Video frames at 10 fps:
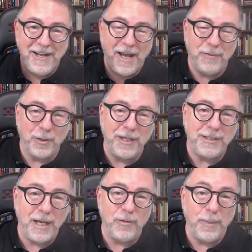Have a great
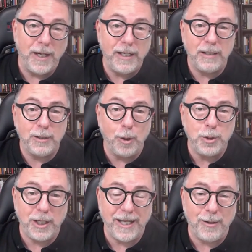day, everybody. Go
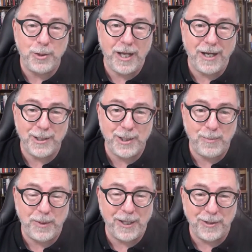check out Chat S T
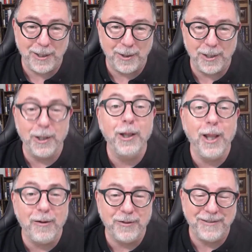P. I think you're going to
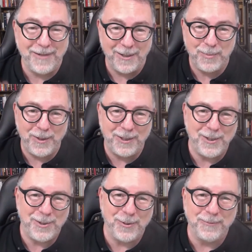love it. I'll speak to
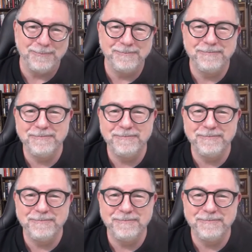you soon.